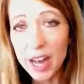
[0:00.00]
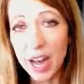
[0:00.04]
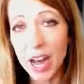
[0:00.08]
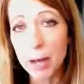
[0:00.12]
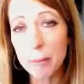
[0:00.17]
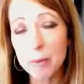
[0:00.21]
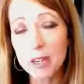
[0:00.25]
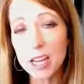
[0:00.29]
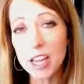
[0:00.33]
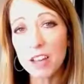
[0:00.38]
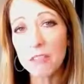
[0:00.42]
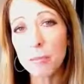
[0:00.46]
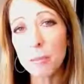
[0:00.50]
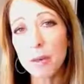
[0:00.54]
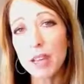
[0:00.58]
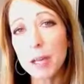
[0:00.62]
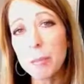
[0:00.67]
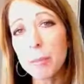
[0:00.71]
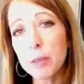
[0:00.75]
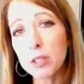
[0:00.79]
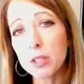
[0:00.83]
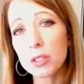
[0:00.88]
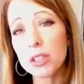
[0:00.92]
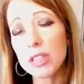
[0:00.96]
I mean, if
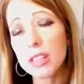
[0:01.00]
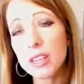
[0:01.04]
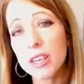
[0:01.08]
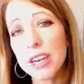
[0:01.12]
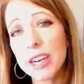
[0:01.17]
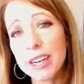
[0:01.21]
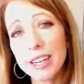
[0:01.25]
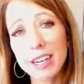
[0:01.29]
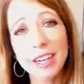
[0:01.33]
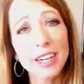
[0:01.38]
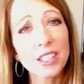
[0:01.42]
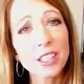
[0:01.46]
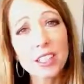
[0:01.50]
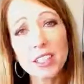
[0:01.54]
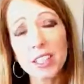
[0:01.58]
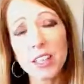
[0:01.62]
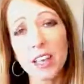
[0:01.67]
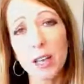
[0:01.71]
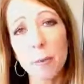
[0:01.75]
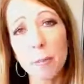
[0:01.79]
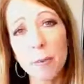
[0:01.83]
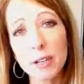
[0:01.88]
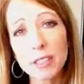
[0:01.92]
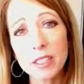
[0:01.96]
people are in there, here, here's the
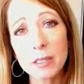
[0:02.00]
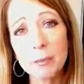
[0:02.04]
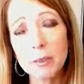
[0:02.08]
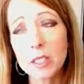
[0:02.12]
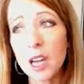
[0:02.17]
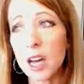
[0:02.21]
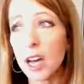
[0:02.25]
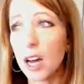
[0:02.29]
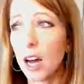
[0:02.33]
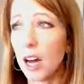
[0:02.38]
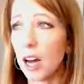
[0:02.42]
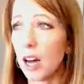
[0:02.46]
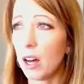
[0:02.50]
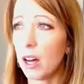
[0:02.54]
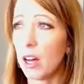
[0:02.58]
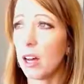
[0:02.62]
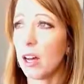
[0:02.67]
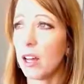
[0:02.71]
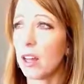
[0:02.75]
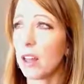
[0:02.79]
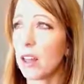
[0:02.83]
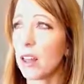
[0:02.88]
thing: Muslims, uh,